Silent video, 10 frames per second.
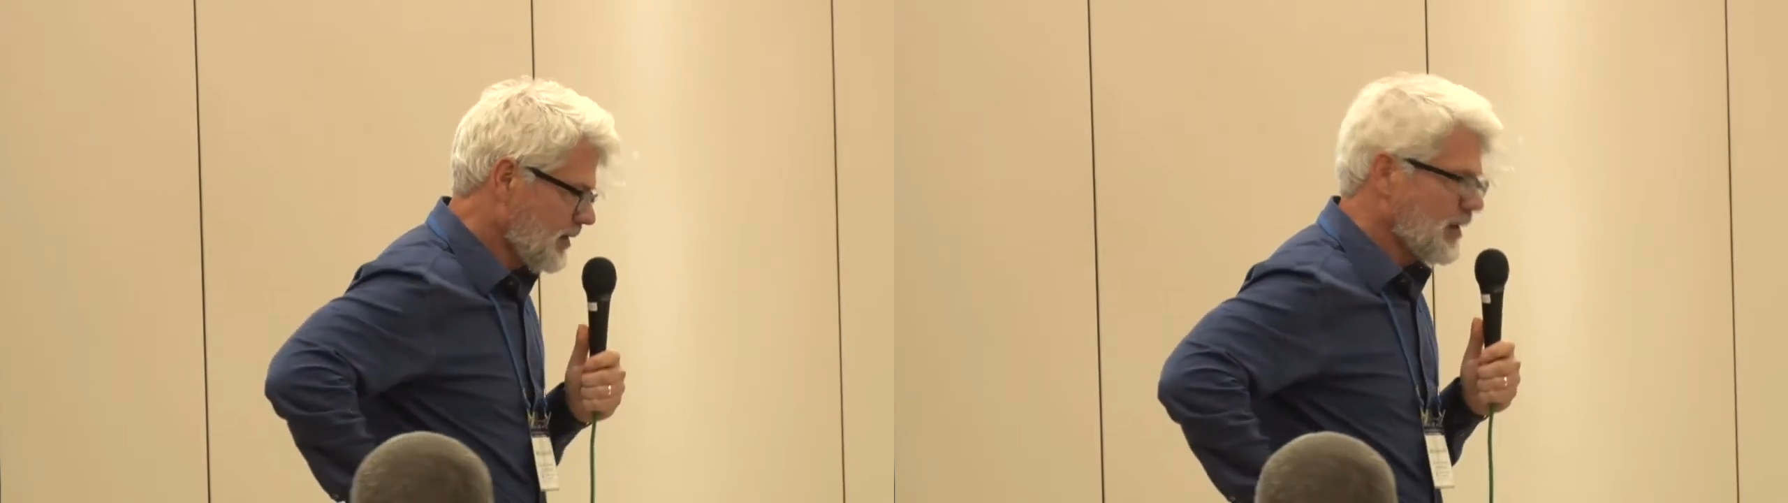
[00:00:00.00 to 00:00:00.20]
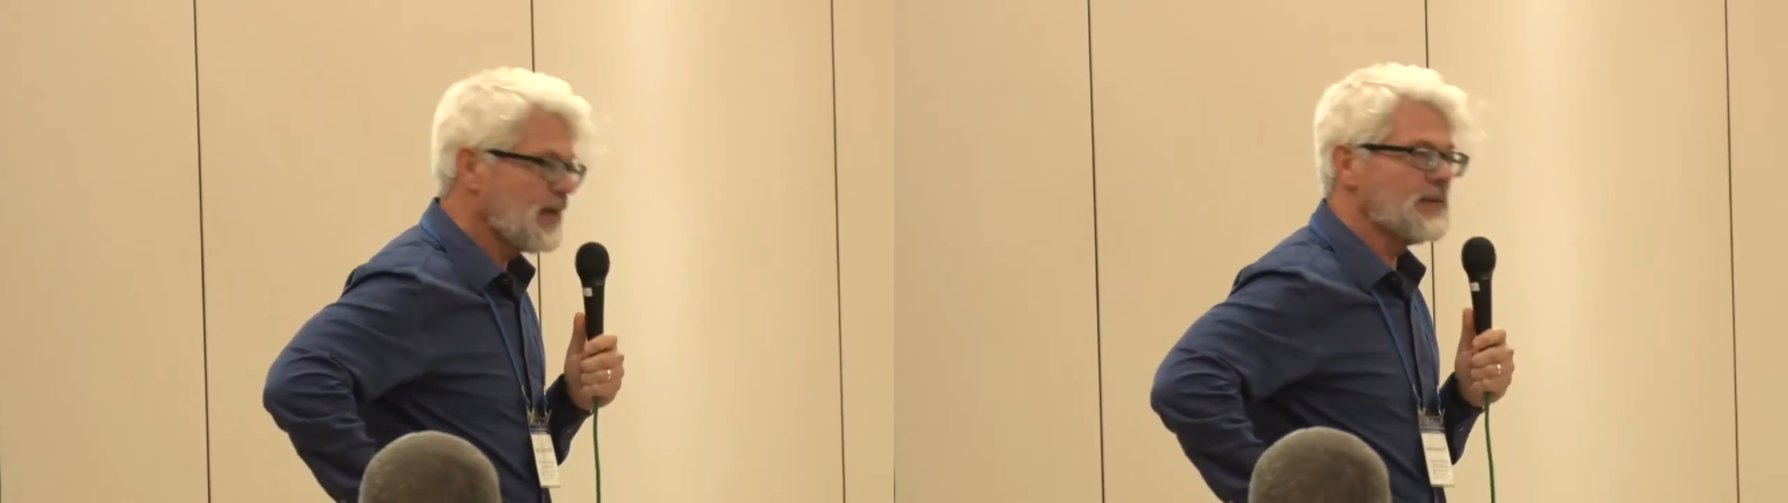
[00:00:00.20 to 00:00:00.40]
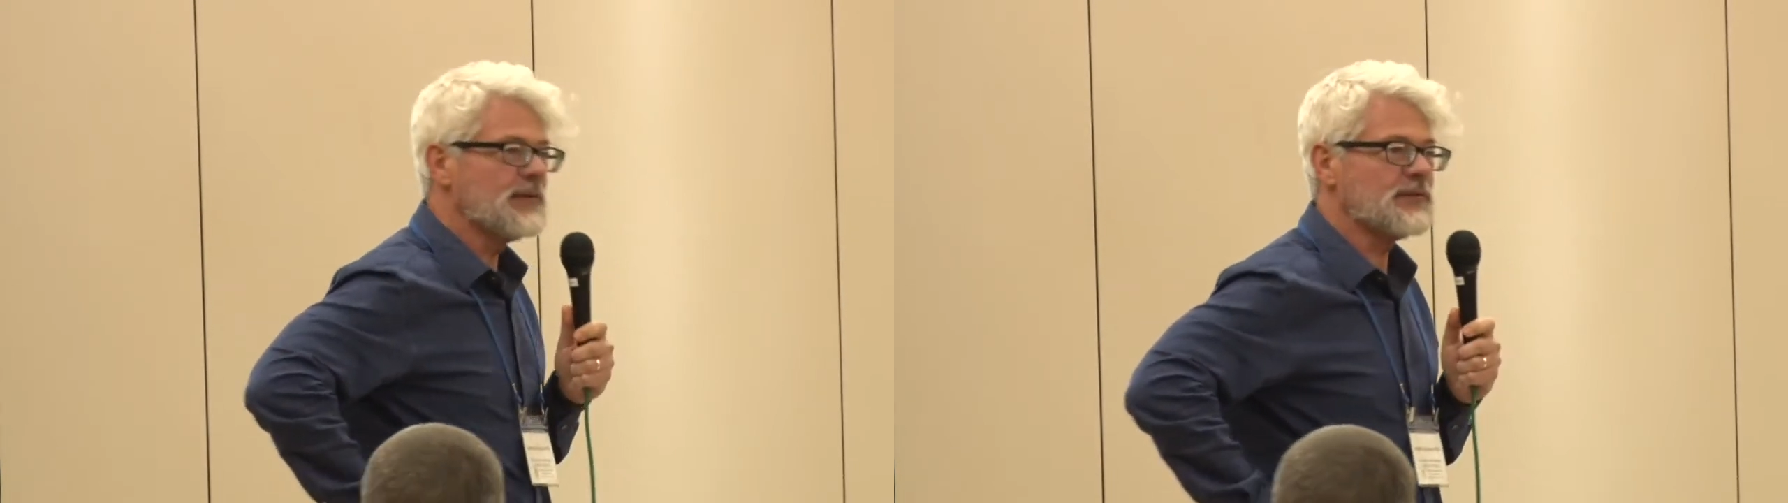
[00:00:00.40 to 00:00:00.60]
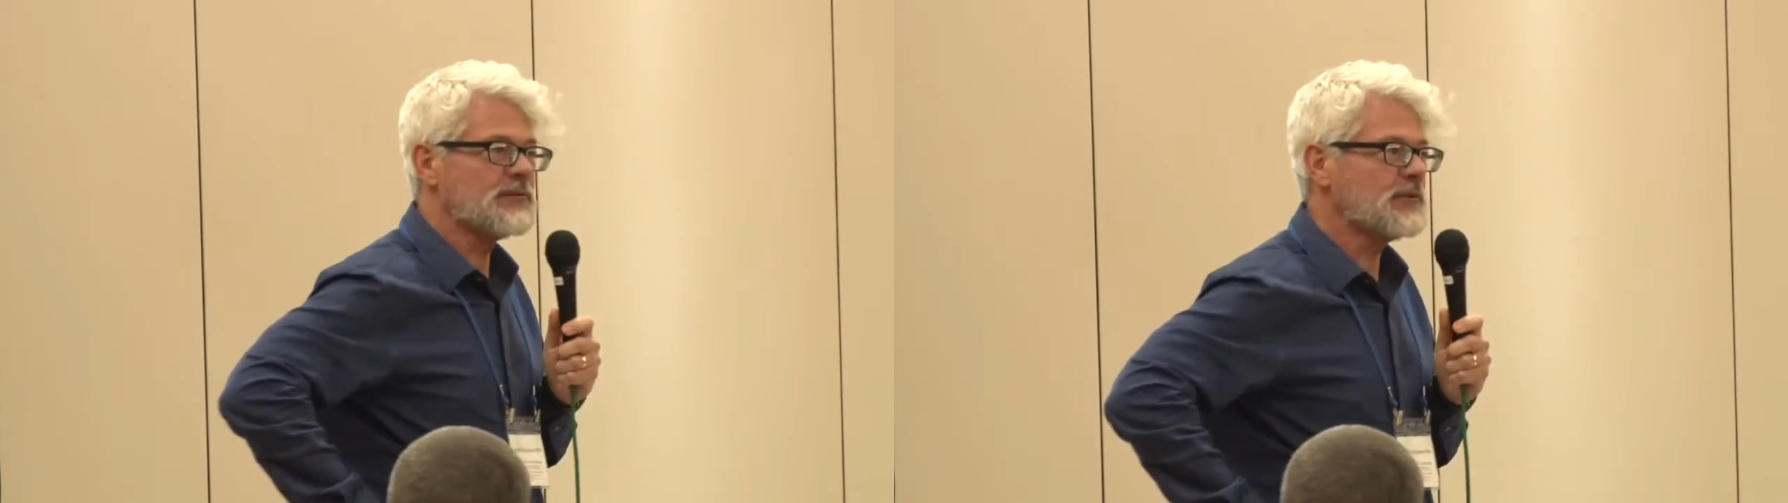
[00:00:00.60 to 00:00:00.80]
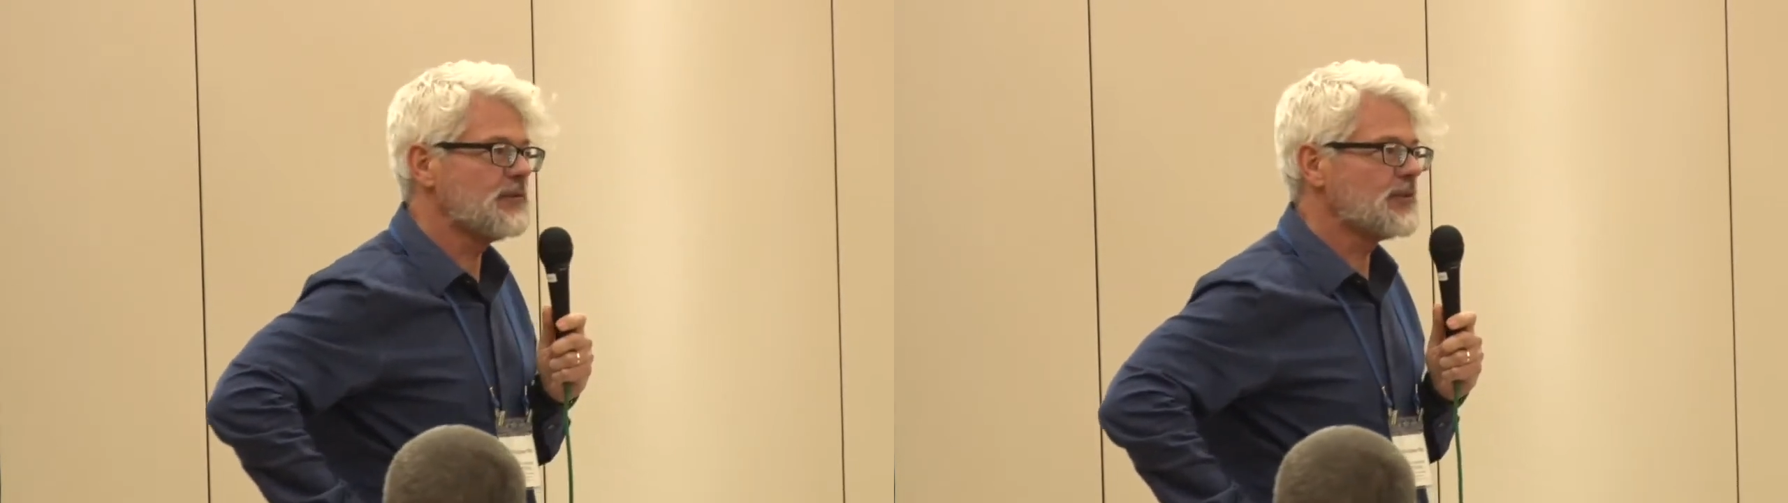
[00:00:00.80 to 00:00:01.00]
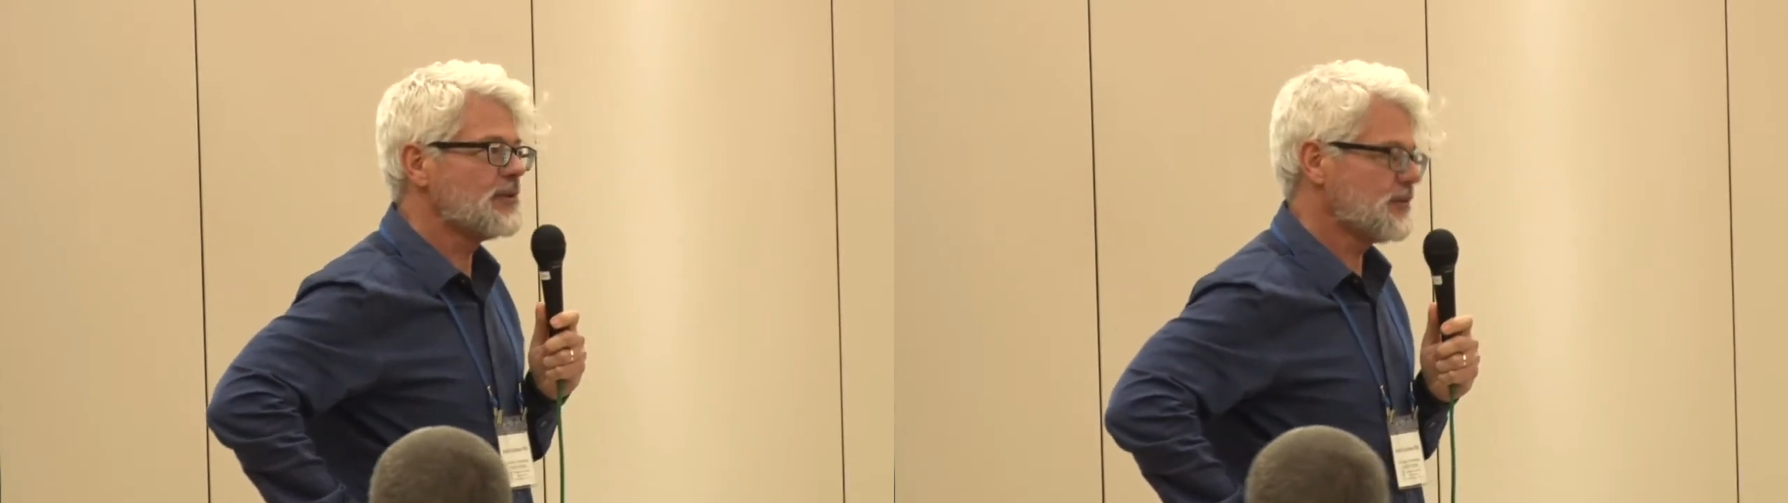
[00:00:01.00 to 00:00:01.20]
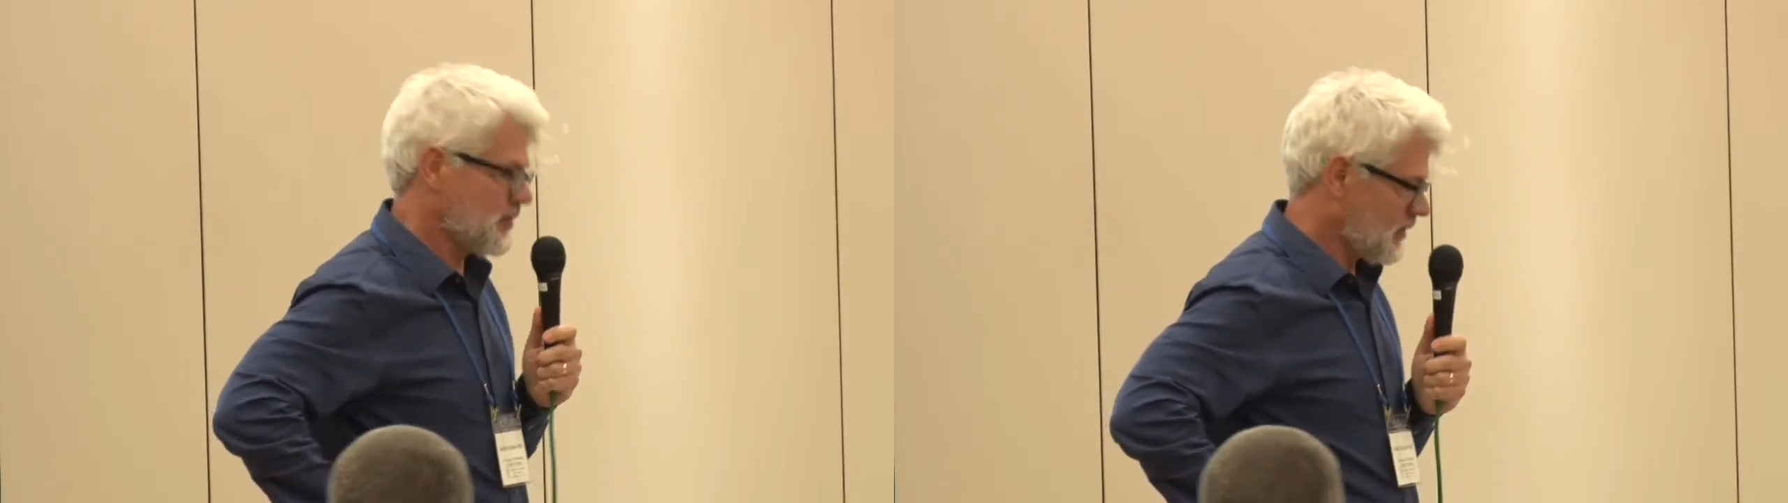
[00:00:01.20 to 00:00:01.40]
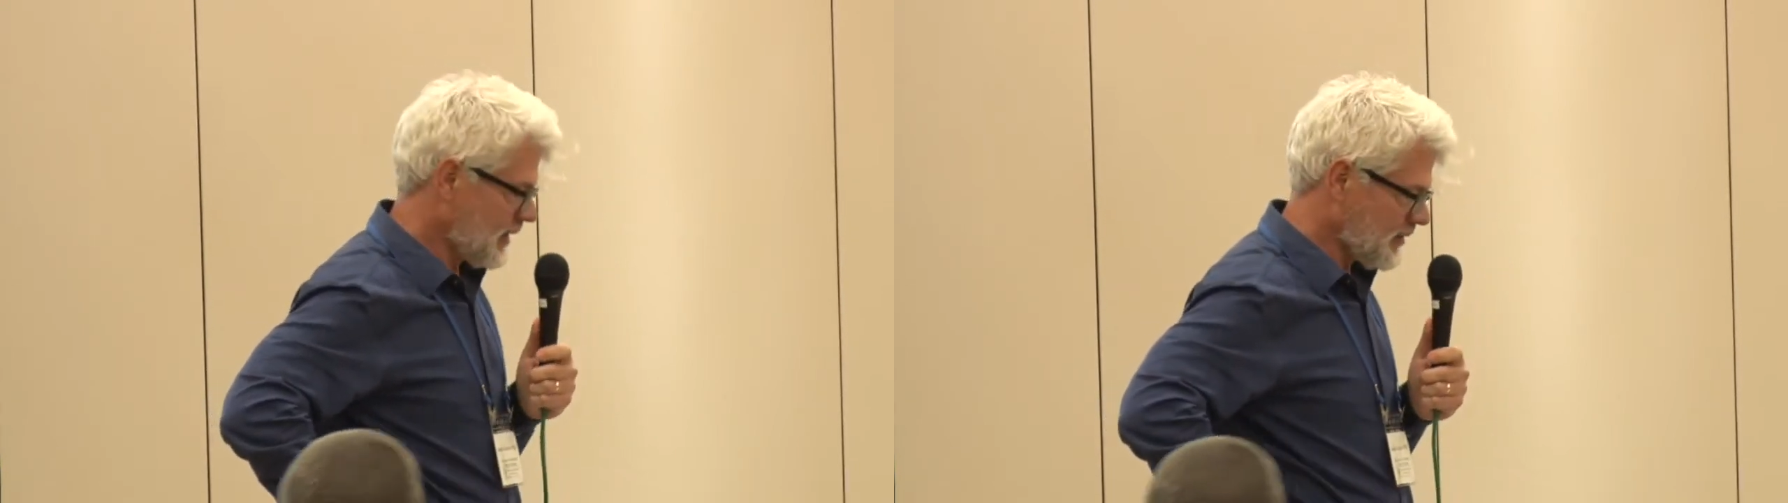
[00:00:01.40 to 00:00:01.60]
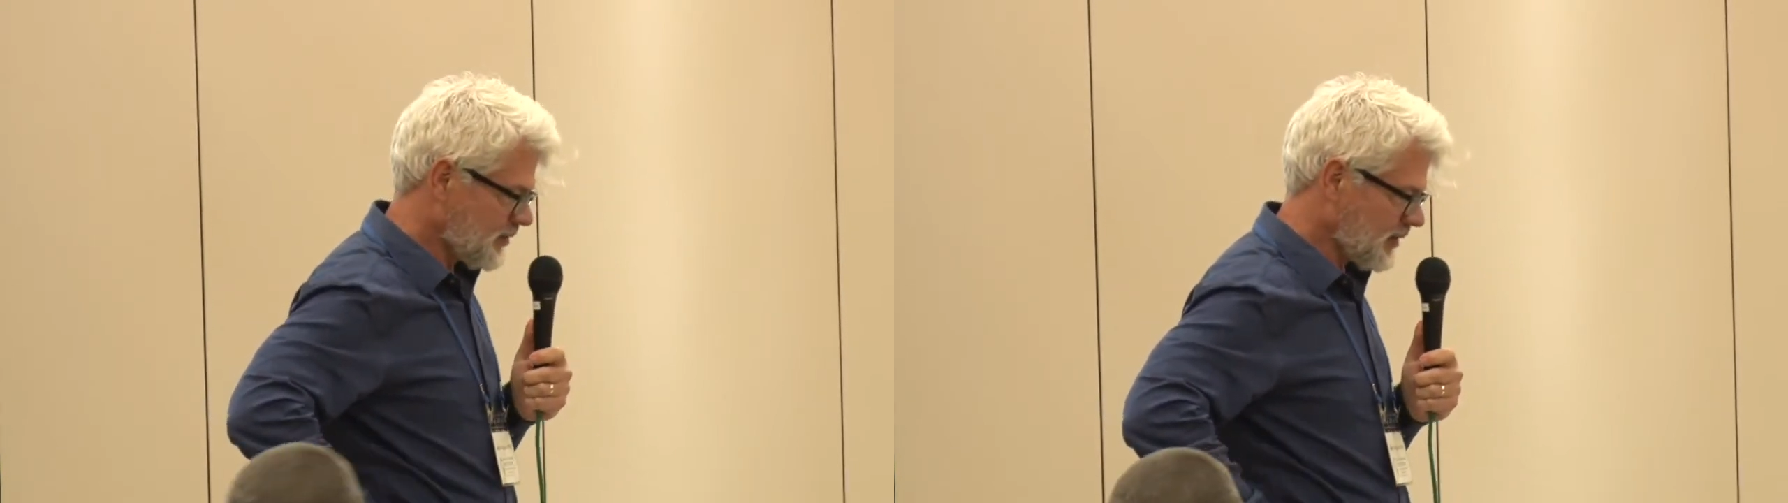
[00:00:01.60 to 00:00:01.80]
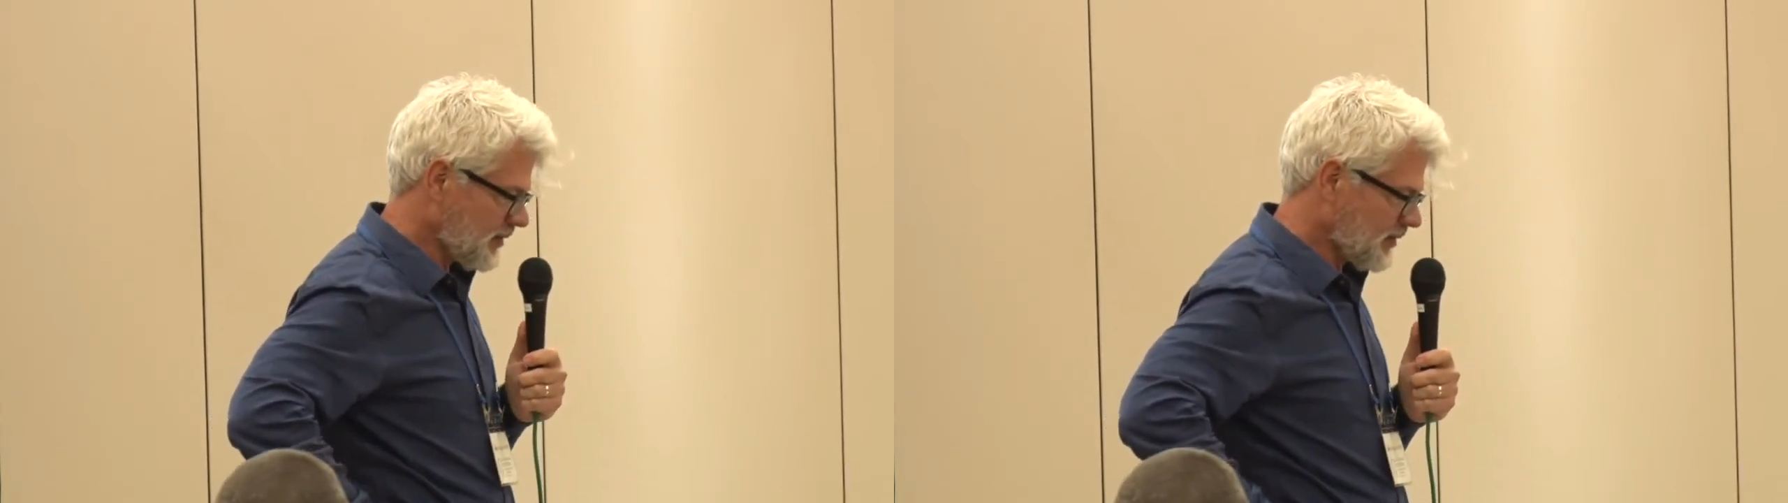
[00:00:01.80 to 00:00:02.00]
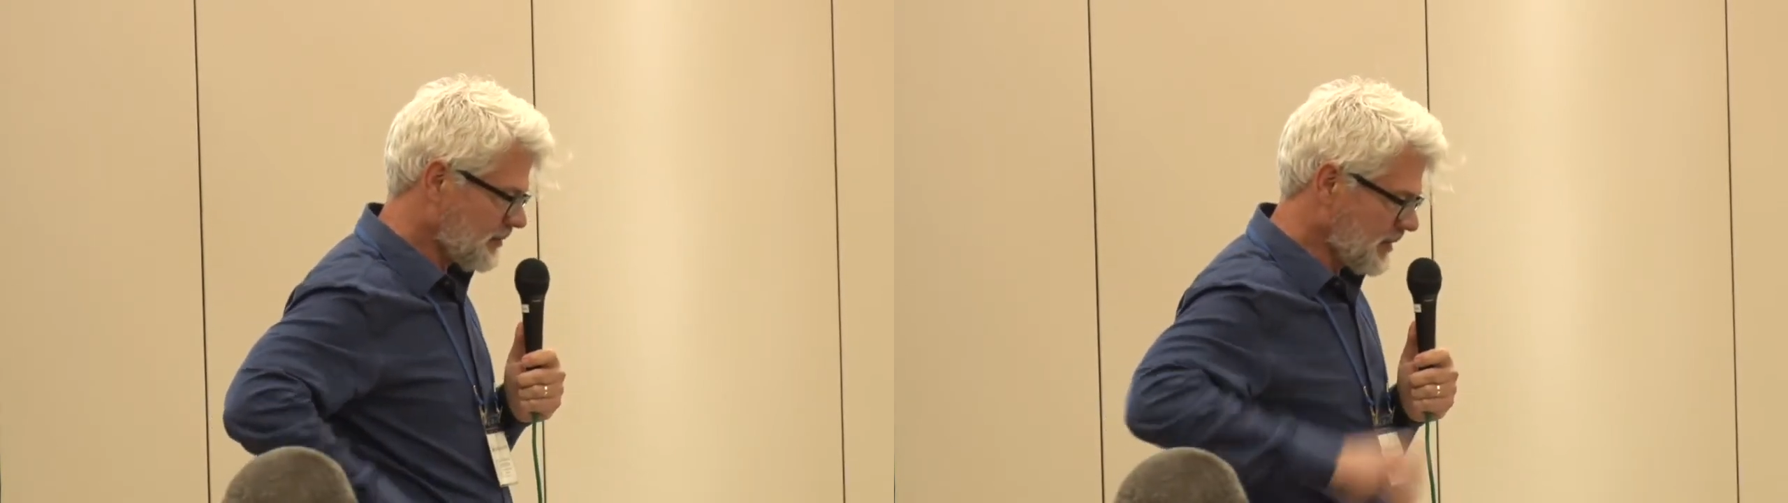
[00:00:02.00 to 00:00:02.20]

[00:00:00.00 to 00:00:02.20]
areas of research interest.